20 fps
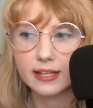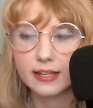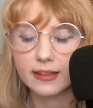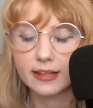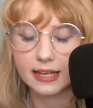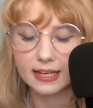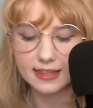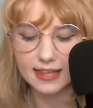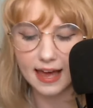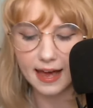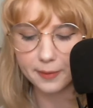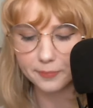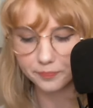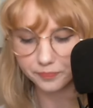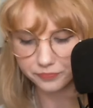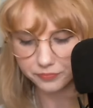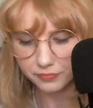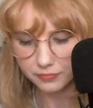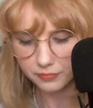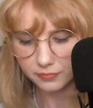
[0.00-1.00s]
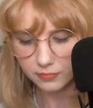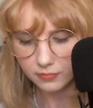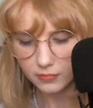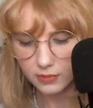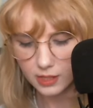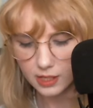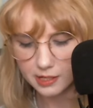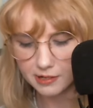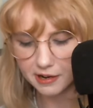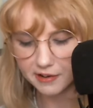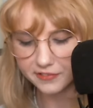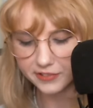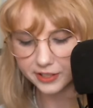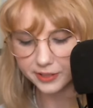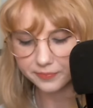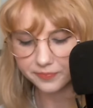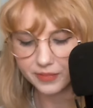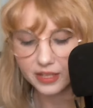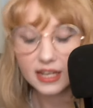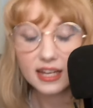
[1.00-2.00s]
like that.
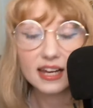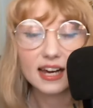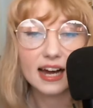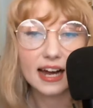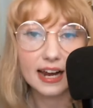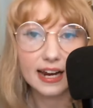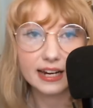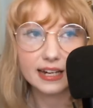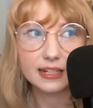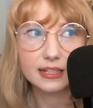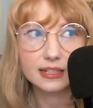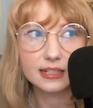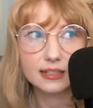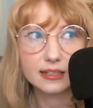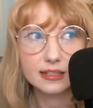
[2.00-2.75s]
However, I